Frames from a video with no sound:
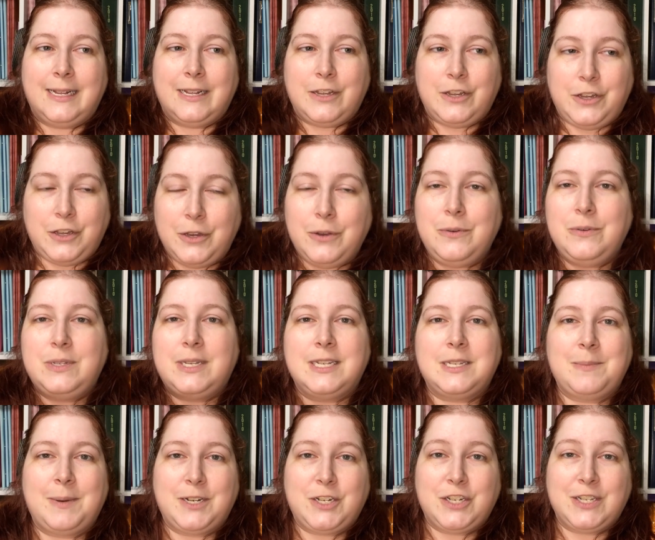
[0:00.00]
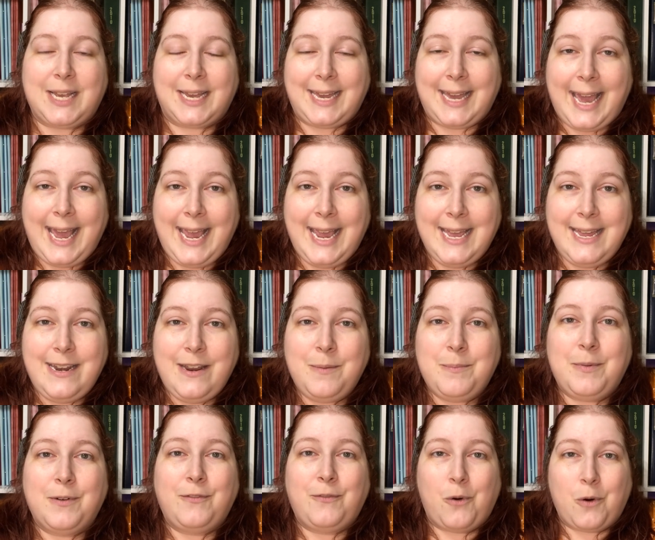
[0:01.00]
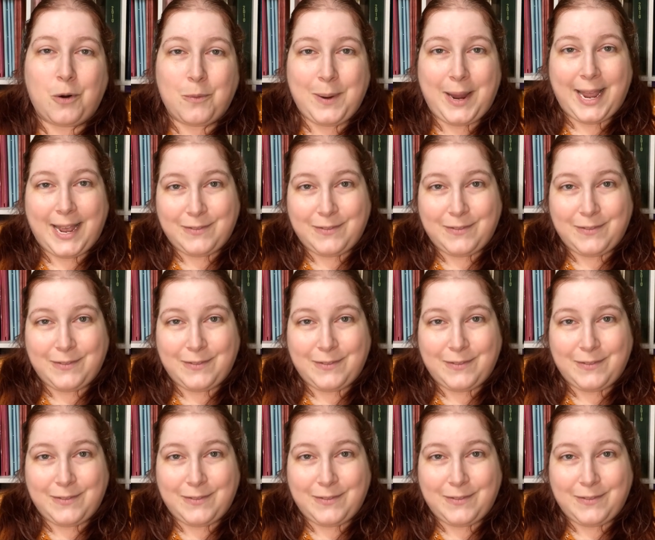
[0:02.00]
use as much as I can before we